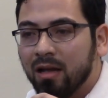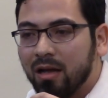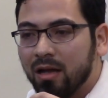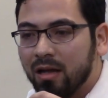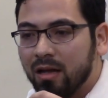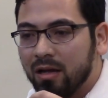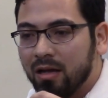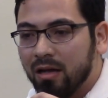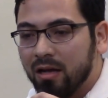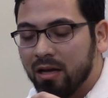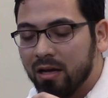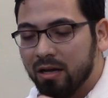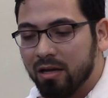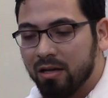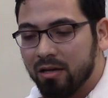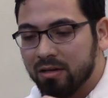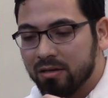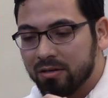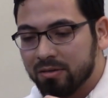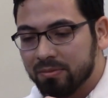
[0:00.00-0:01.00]

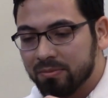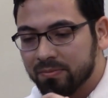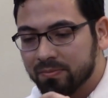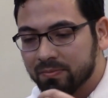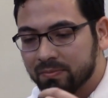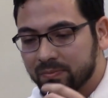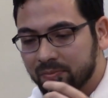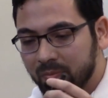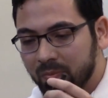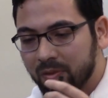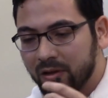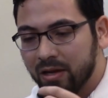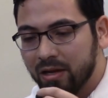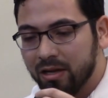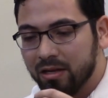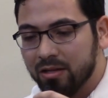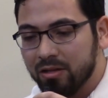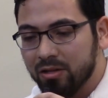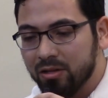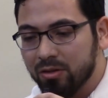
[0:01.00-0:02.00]
I
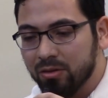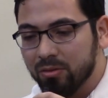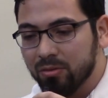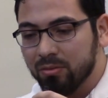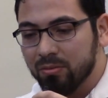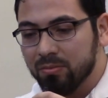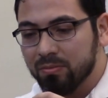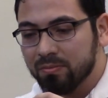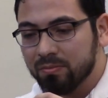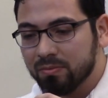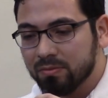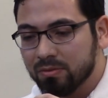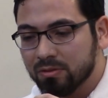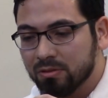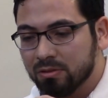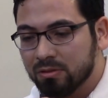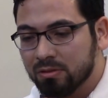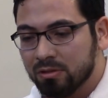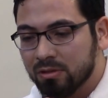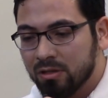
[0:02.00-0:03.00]

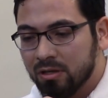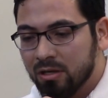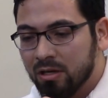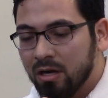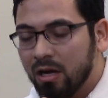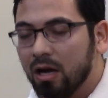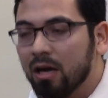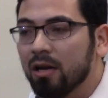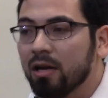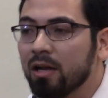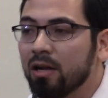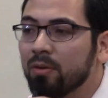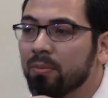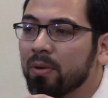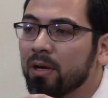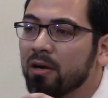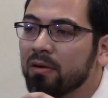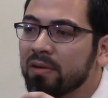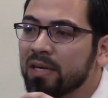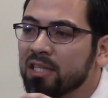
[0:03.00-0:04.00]
knew a little bit
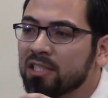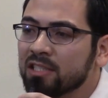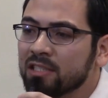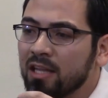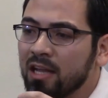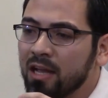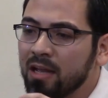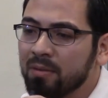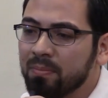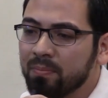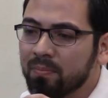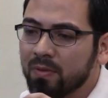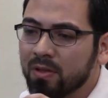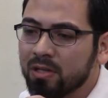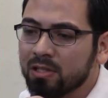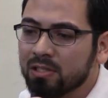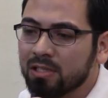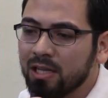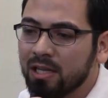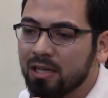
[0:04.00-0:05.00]
of Islam because